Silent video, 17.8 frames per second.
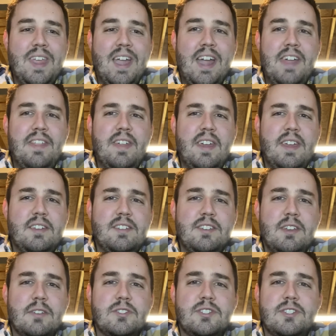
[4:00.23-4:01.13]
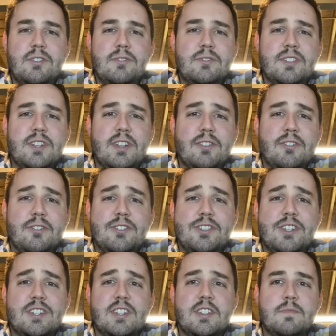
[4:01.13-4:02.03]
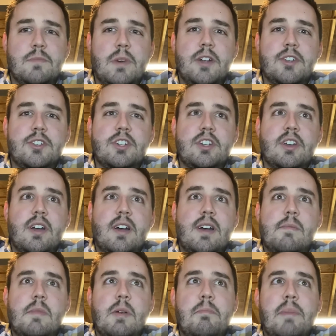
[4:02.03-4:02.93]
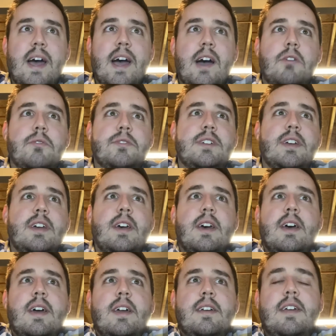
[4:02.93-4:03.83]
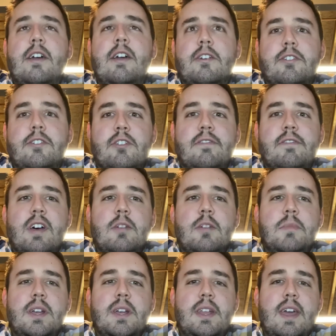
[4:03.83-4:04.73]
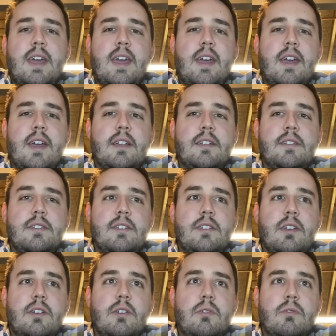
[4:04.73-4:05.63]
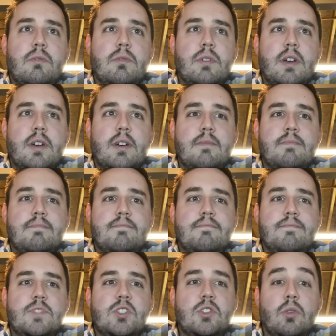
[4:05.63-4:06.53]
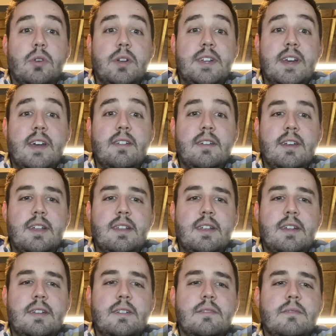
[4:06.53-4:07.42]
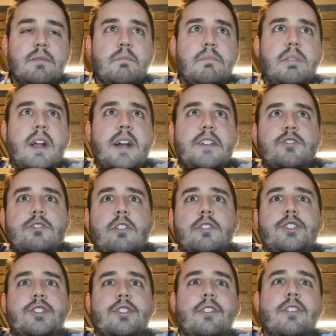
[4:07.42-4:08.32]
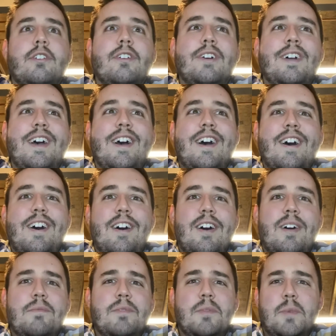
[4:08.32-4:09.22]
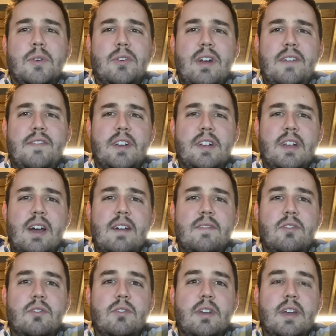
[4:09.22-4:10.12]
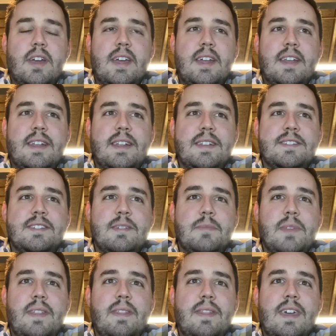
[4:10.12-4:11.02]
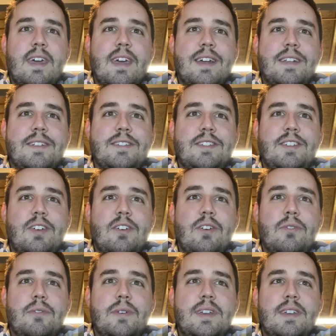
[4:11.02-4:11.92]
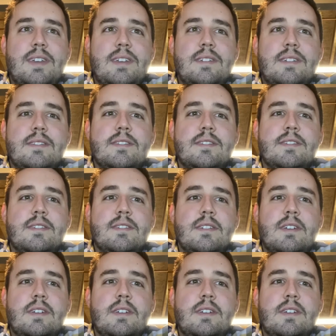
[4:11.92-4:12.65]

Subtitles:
I think students can learn just as much about character development and storytelling and plot structure from a graphic novel, and it's something that is